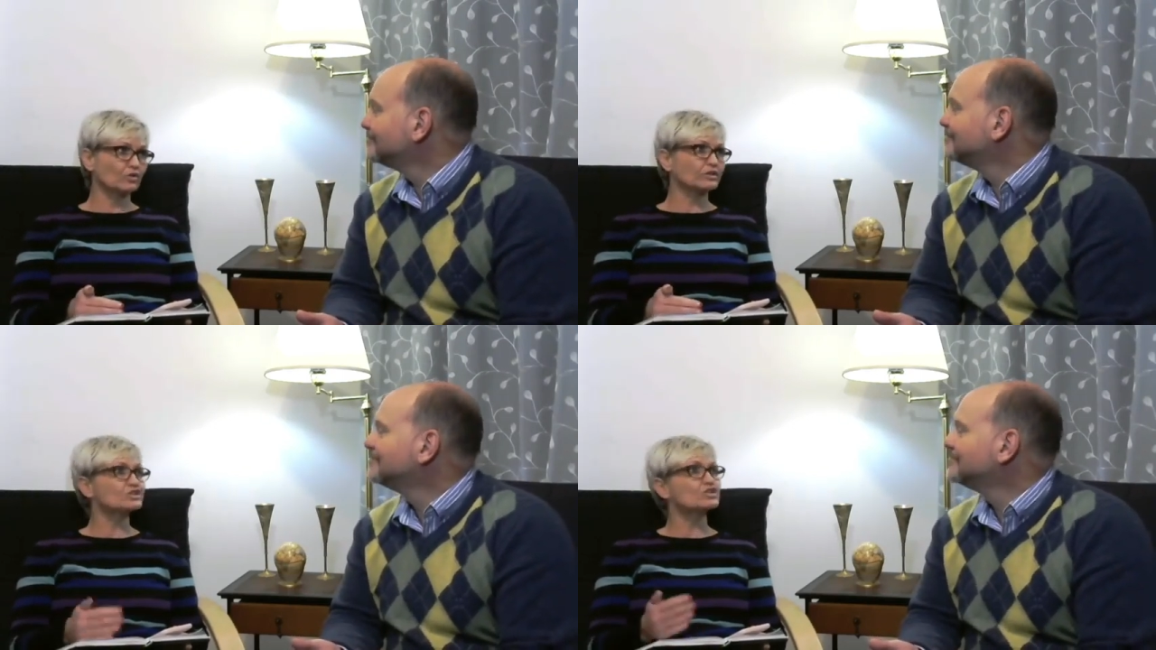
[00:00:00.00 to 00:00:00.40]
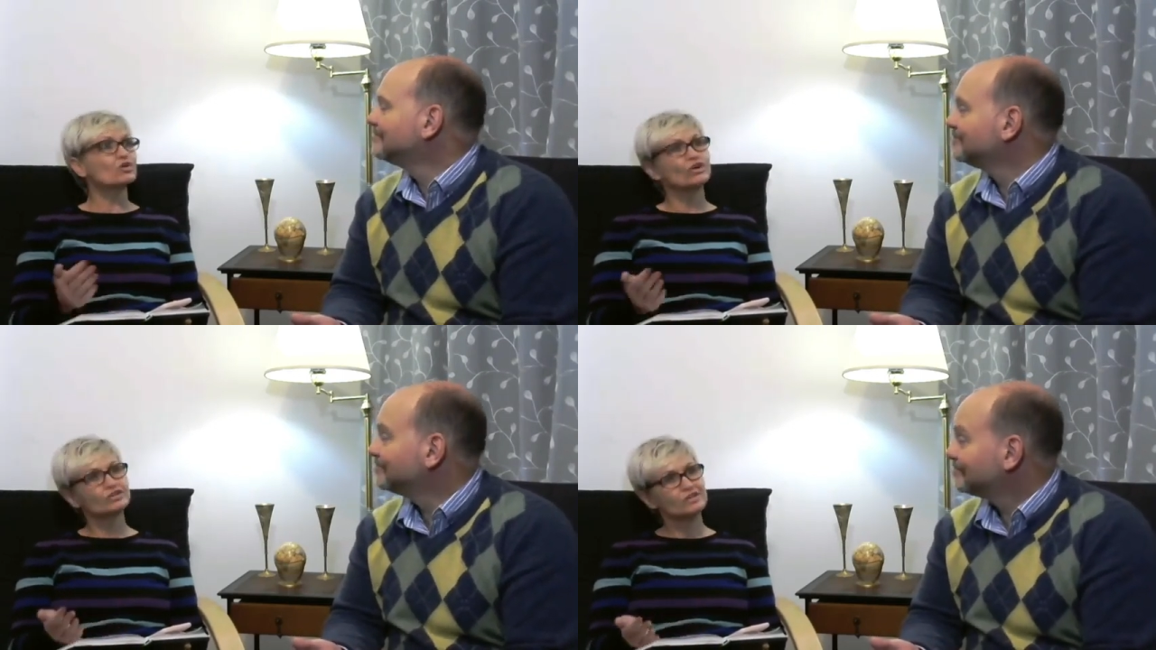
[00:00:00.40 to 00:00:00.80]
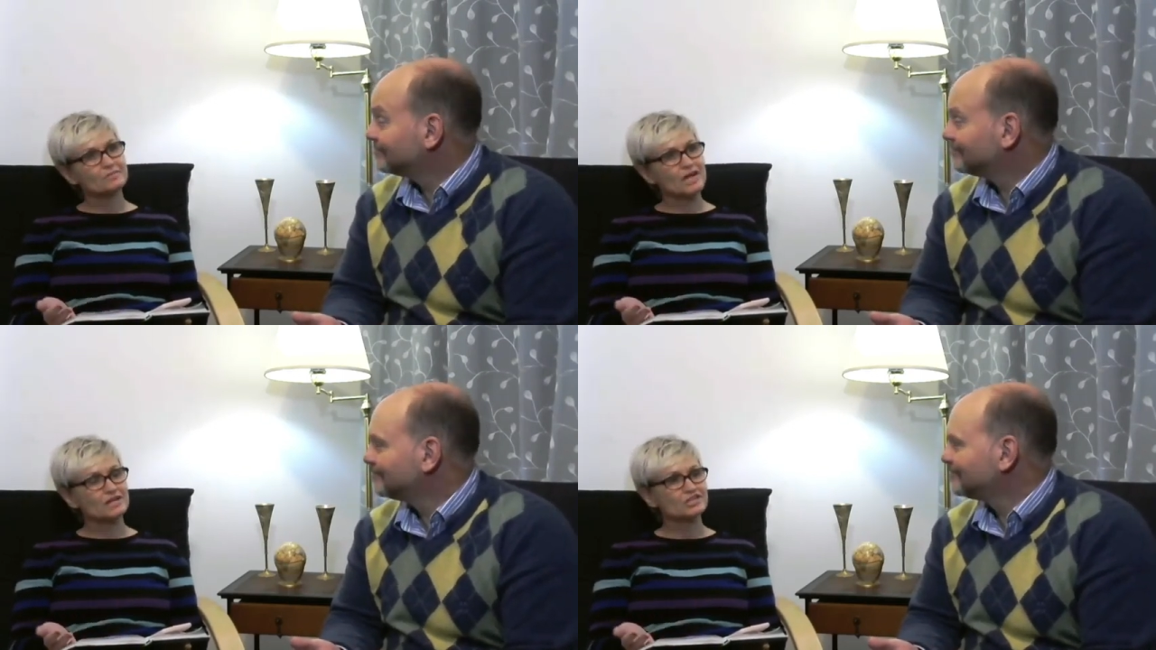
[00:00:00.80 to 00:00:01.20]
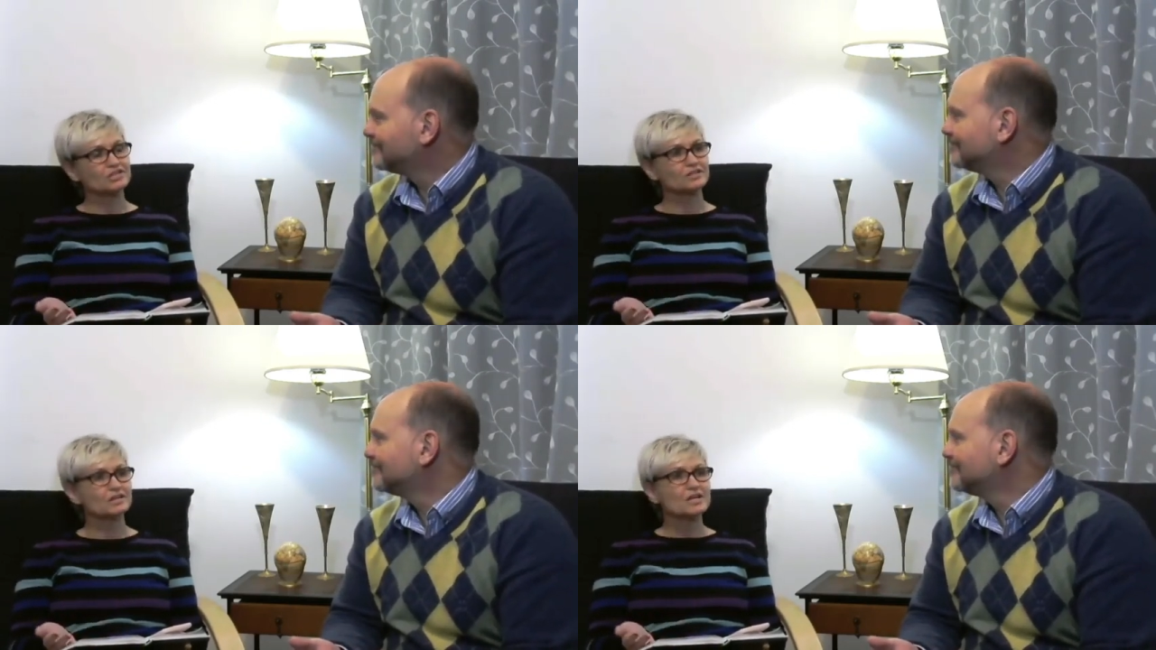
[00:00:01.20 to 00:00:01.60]
Speaker 1: There's no
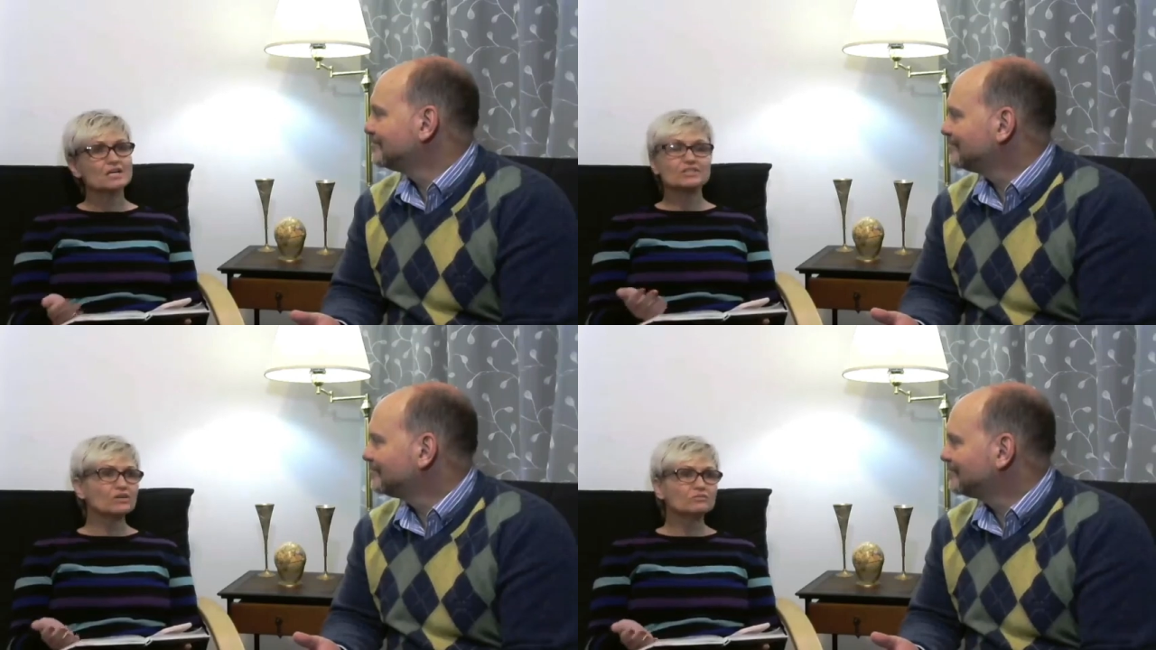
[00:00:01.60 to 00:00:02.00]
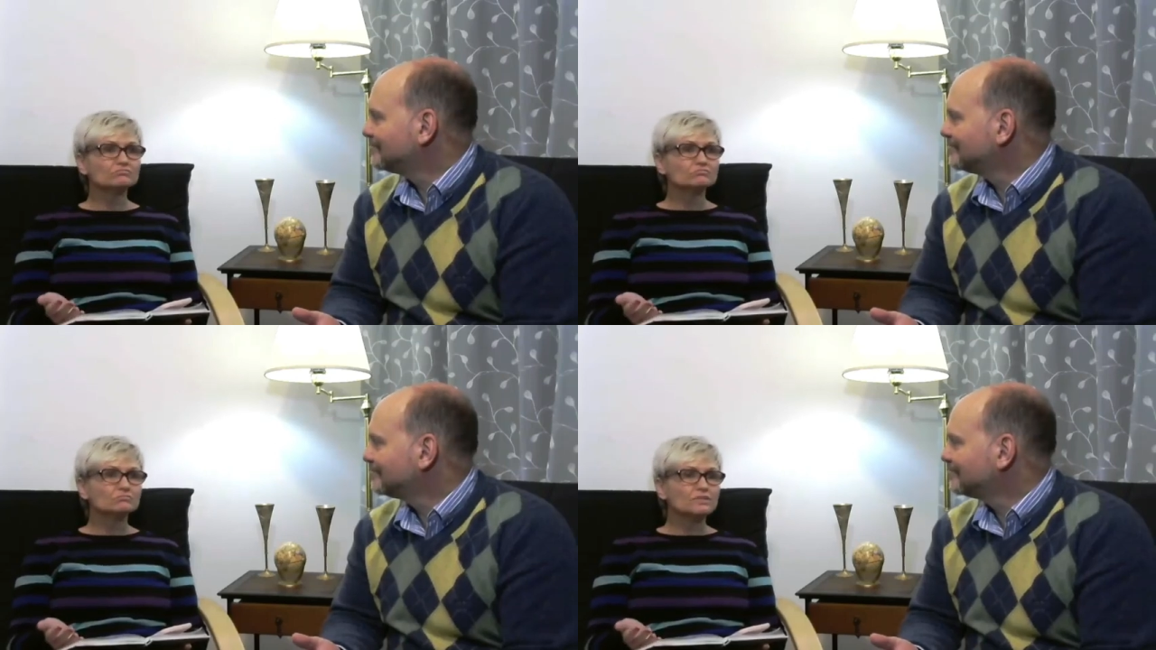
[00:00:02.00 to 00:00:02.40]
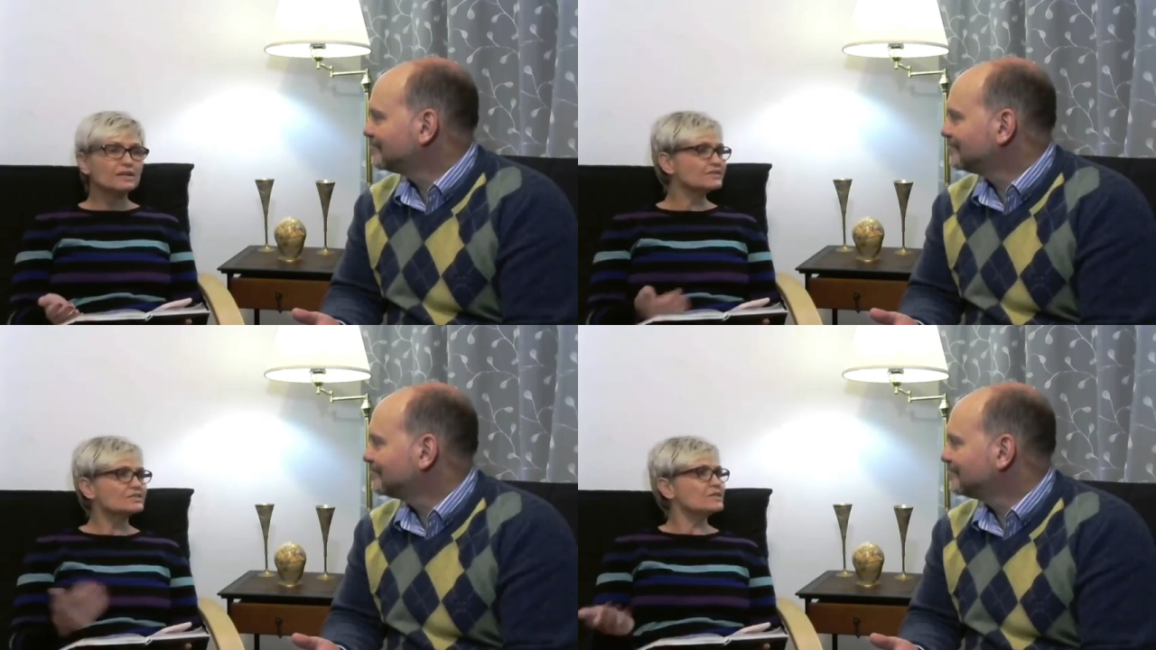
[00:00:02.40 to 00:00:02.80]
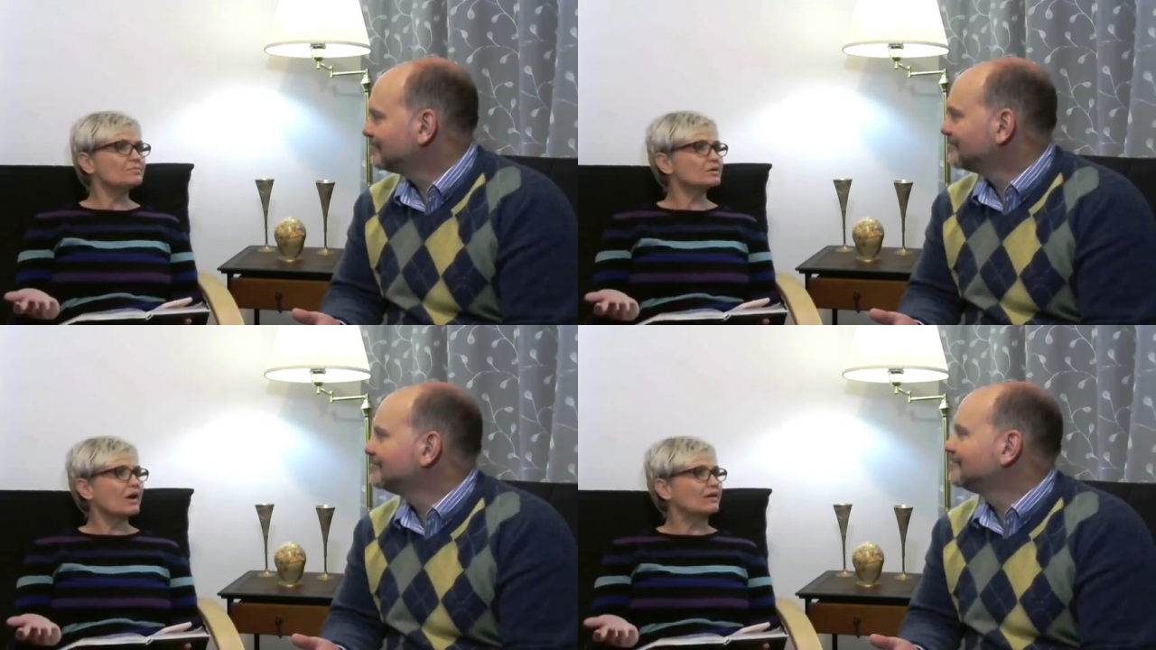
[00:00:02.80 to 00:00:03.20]
condemnation. So let's
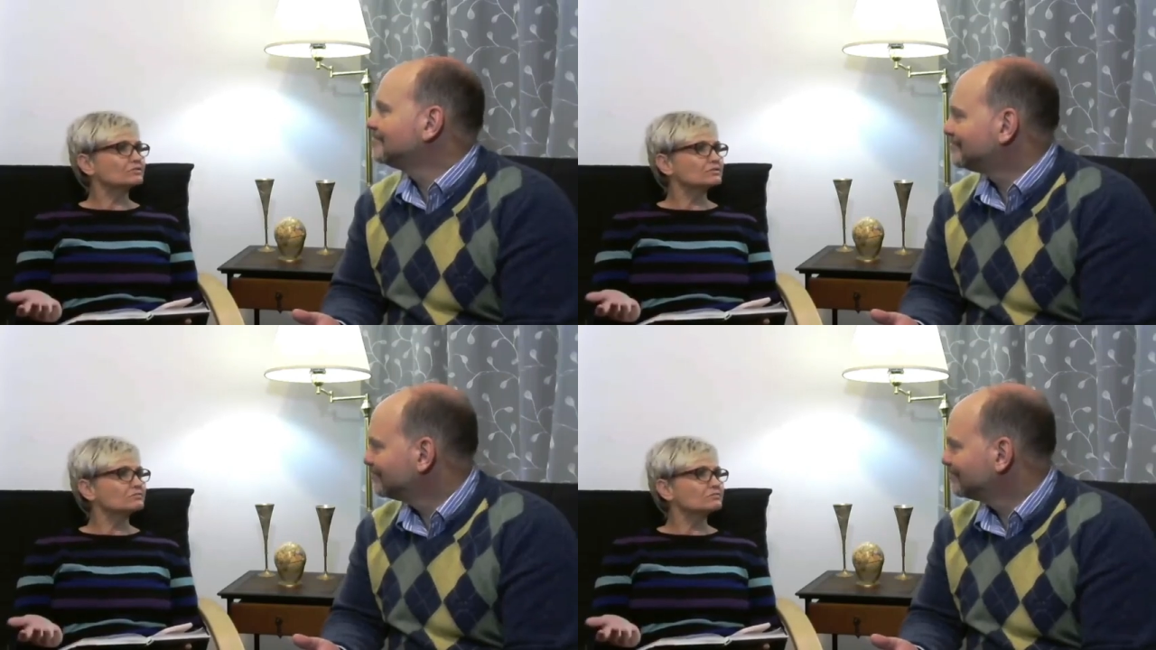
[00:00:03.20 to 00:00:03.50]
sleep around.